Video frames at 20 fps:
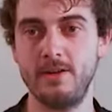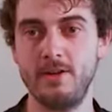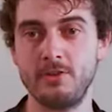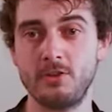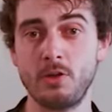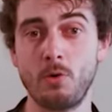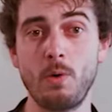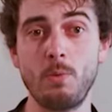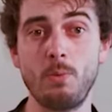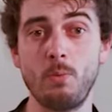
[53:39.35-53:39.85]

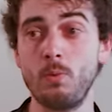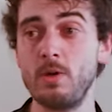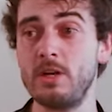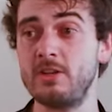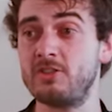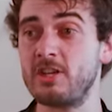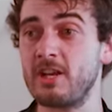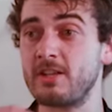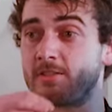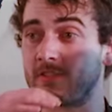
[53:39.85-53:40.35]
So we will
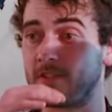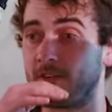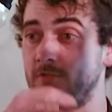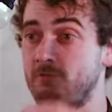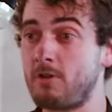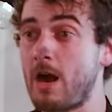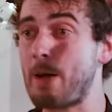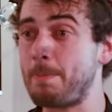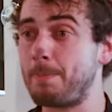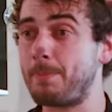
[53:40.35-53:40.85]
just
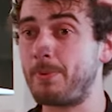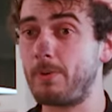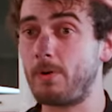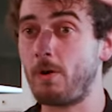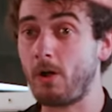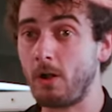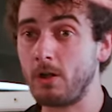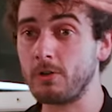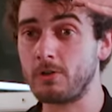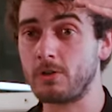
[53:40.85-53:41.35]
wrap
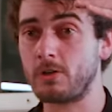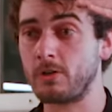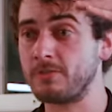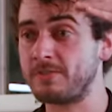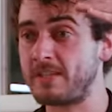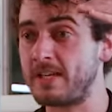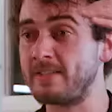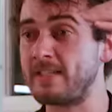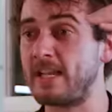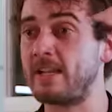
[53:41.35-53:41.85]
all the
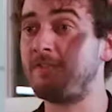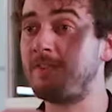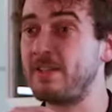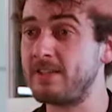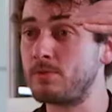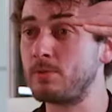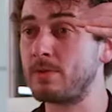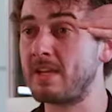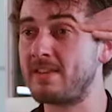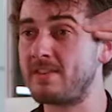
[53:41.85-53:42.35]
content that
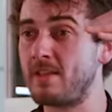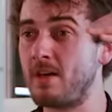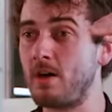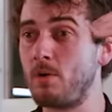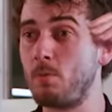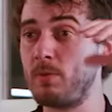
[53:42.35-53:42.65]
fits together